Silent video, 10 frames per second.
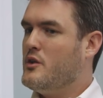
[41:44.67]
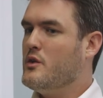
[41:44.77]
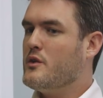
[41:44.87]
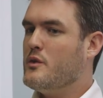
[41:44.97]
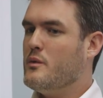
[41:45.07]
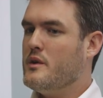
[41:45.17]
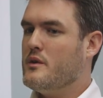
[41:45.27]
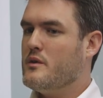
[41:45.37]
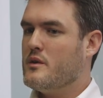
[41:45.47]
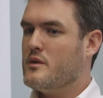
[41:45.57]
Your
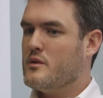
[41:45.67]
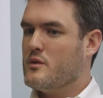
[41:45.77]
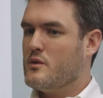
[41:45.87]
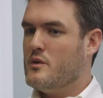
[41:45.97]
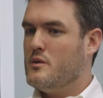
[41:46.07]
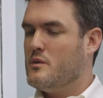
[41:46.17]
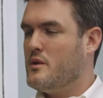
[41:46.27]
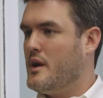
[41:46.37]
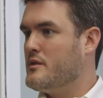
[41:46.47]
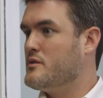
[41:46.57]
career
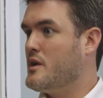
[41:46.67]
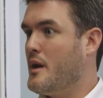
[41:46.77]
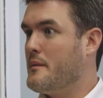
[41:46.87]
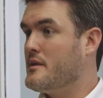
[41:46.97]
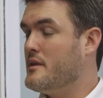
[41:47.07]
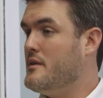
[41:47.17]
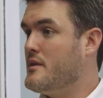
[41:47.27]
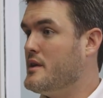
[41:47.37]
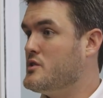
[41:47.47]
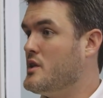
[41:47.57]
grew astronomically
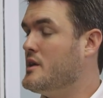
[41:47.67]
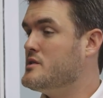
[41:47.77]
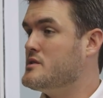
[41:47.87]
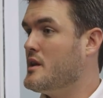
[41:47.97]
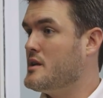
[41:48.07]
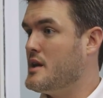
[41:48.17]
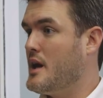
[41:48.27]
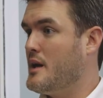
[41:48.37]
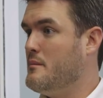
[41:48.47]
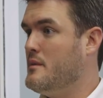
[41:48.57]
and then changed on a
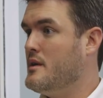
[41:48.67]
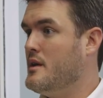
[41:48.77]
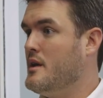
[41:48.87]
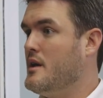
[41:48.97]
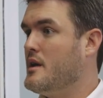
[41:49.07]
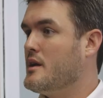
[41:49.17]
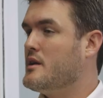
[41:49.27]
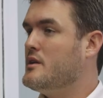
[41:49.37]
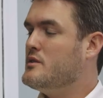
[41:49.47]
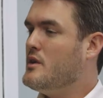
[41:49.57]
dime.
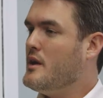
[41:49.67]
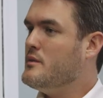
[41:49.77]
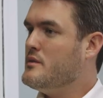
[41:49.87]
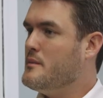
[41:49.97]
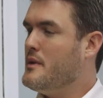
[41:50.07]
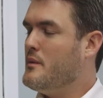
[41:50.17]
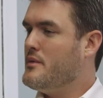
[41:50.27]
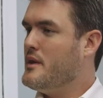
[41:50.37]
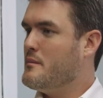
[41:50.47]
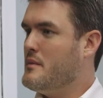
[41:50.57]
Can you talk to us about
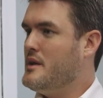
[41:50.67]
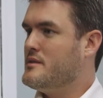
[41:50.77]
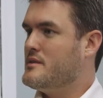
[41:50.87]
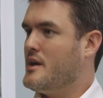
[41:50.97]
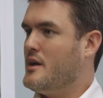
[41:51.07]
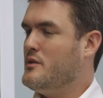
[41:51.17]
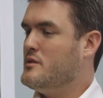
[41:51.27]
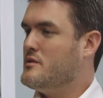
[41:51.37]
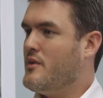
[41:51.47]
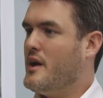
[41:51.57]
what that means, how
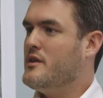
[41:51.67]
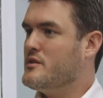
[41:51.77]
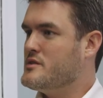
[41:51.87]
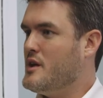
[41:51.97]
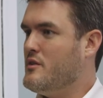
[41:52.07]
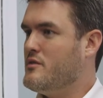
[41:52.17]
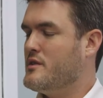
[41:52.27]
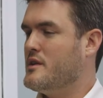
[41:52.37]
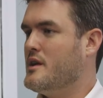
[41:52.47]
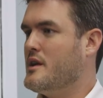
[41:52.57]
you define yourself,
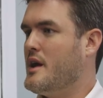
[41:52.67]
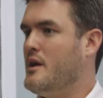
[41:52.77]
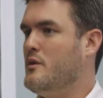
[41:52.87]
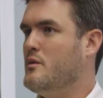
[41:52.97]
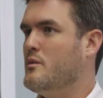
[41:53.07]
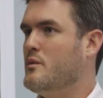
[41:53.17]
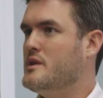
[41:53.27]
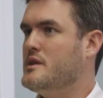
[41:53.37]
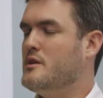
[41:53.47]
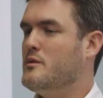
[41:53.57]
and, and how
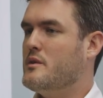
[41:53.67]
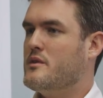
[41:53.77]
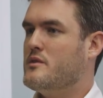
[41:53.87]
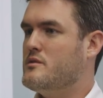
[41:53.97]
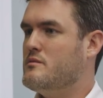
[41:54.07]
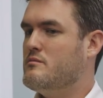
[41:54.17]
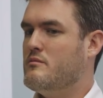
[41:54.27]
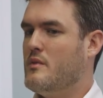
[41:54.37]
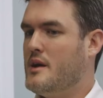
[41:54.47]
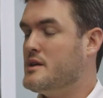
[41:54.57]
we deal
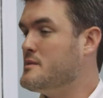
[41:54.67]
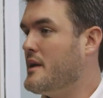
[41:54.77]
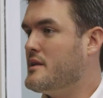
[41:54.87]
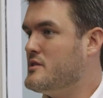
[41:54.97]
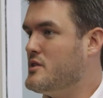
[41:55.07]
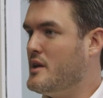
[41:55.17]
with unexpected